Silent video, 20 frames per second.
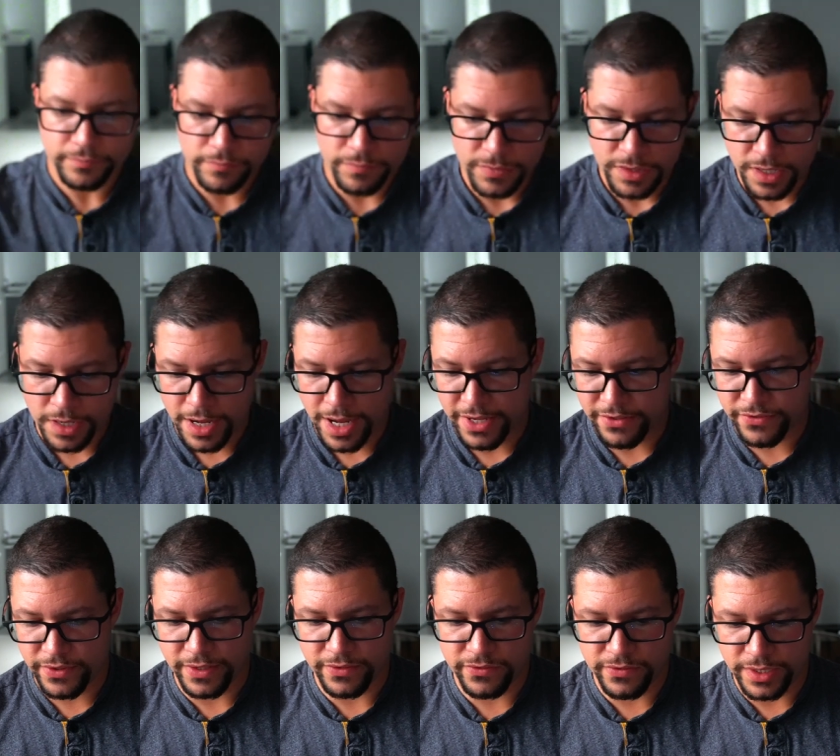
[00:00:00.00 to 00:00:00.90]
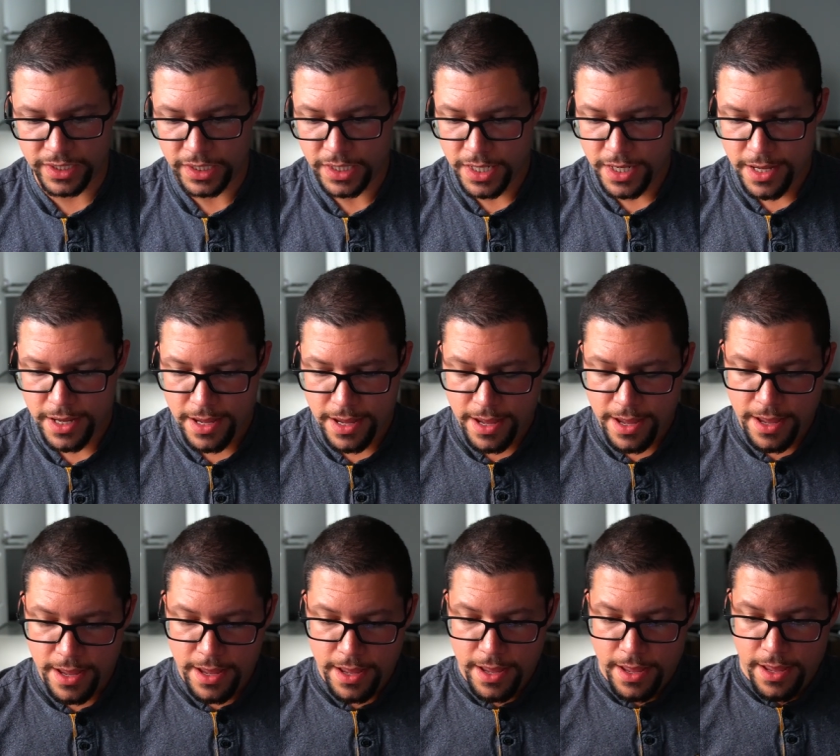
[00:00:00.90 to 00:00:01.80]
as you can see.
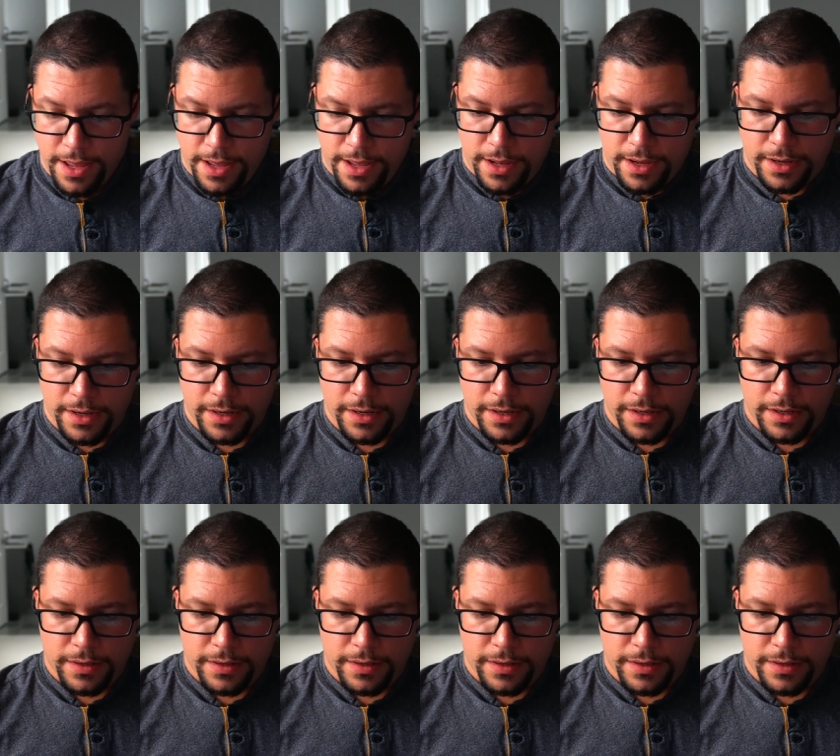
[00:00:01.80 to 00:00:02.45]
Uh,